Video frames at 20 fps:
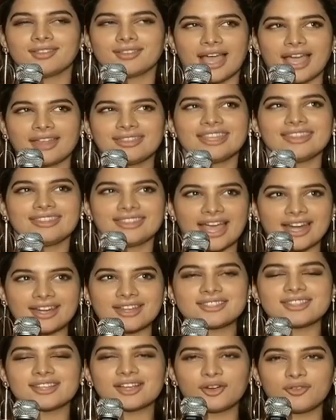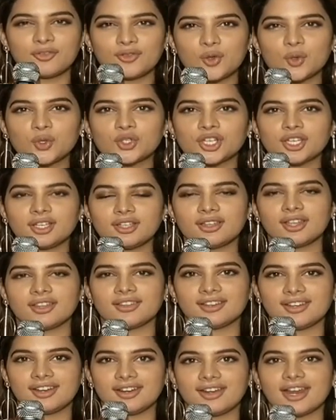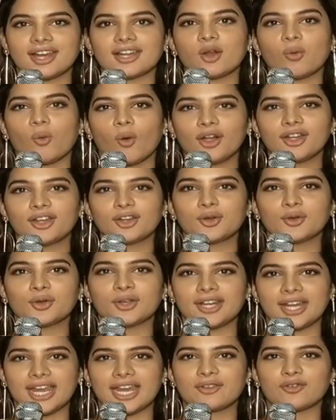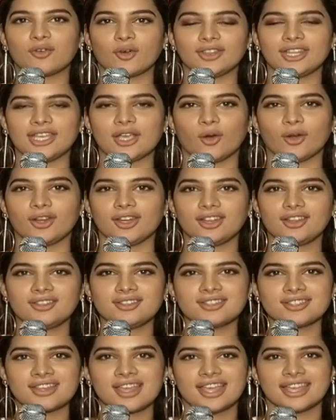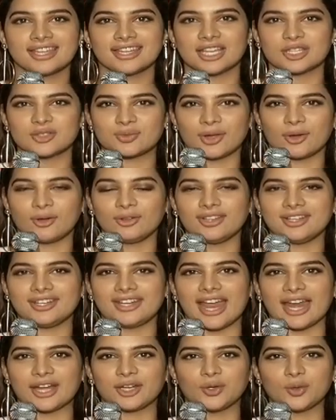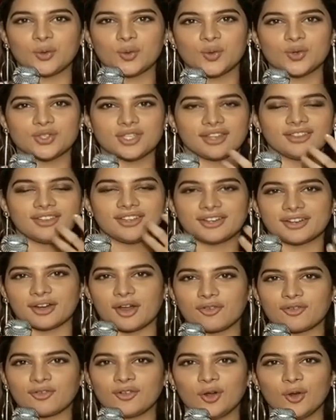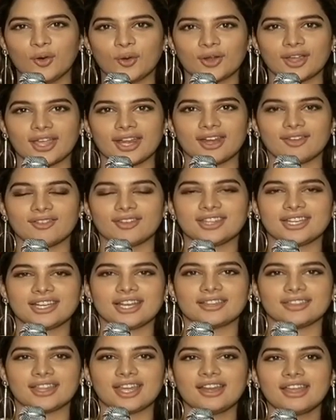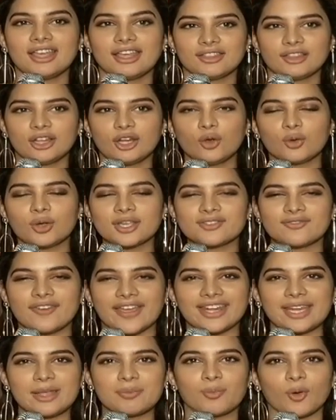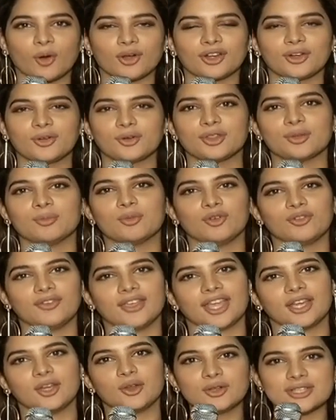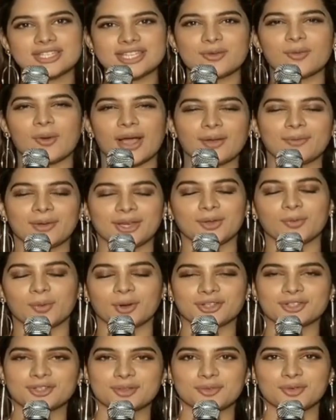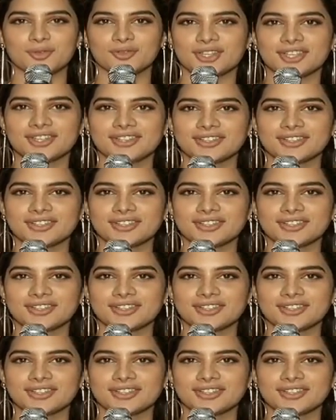I think that is the confusion that the director wanted to create for the audience. That's why all the tattoos and the rough look and everything like that. The look is very important to the movie and you'll see why when you watch the movie.